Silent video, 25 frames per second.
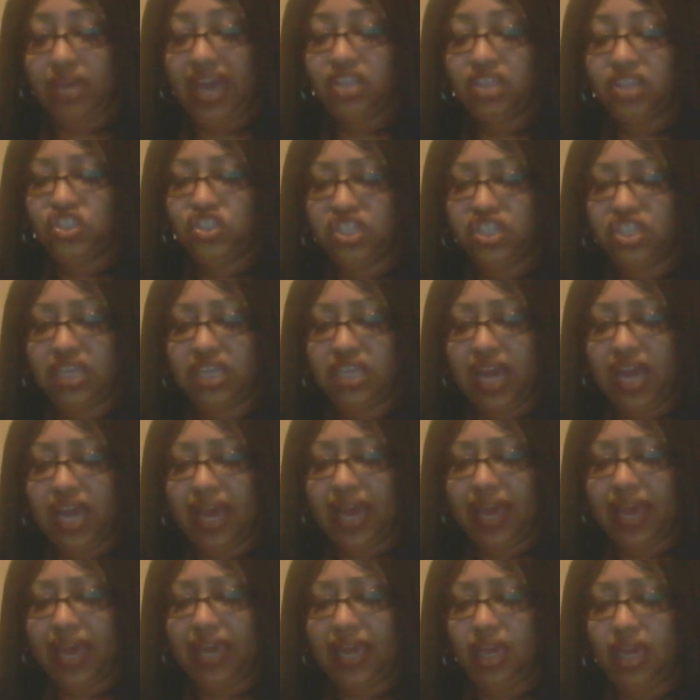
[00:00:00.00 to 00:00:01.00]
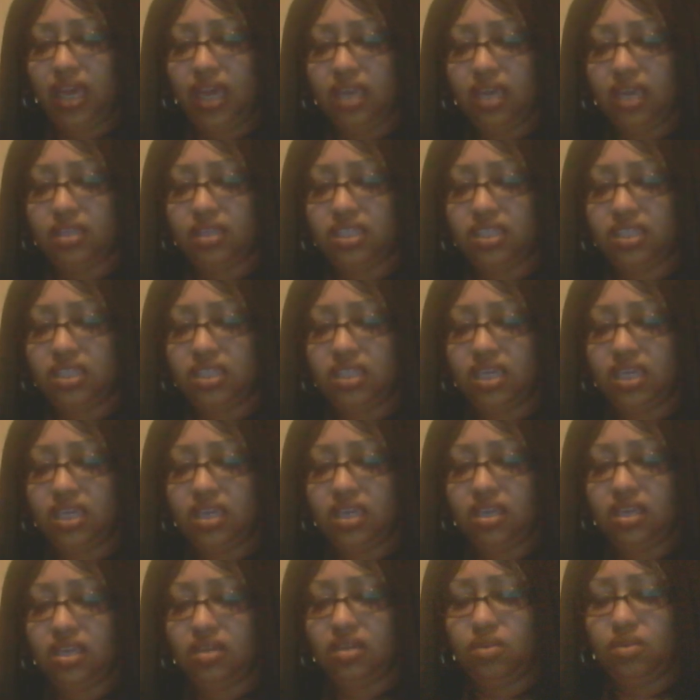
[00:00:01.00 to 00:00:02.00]
Actually, I
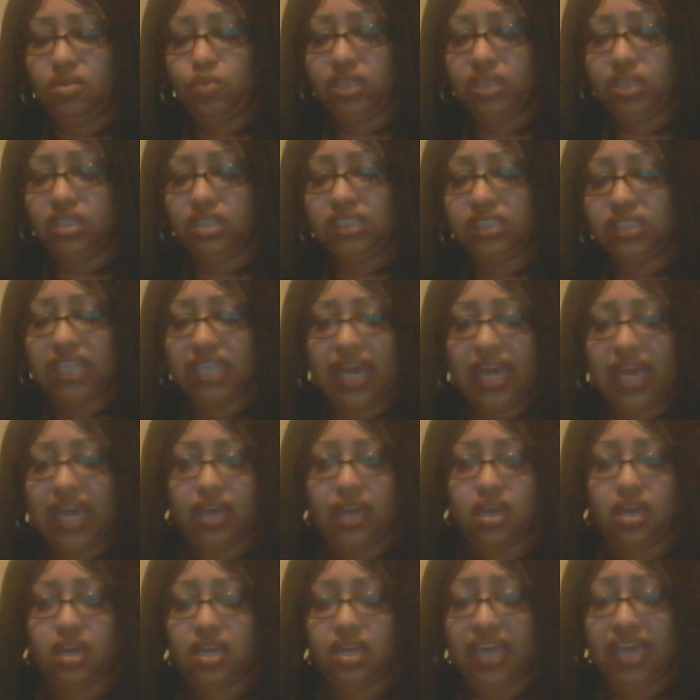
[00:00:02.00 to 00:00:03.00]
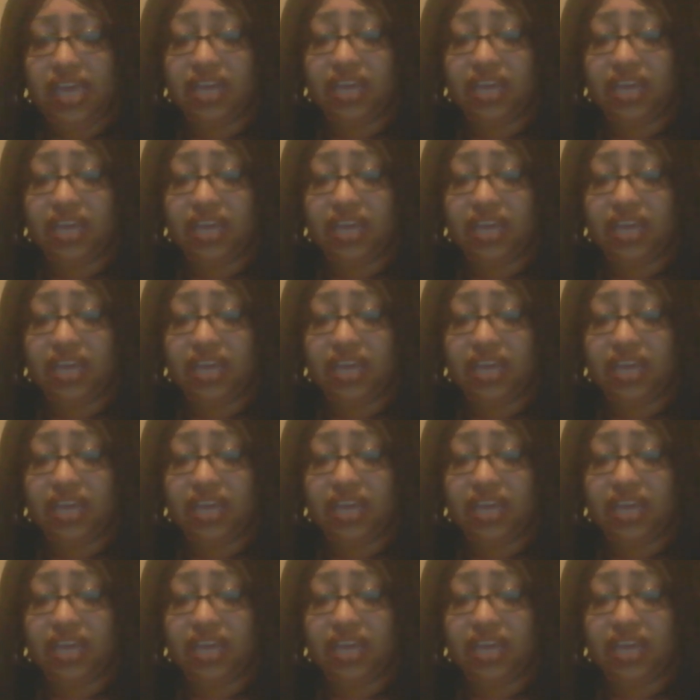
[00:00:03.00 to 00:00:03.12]
see what looks like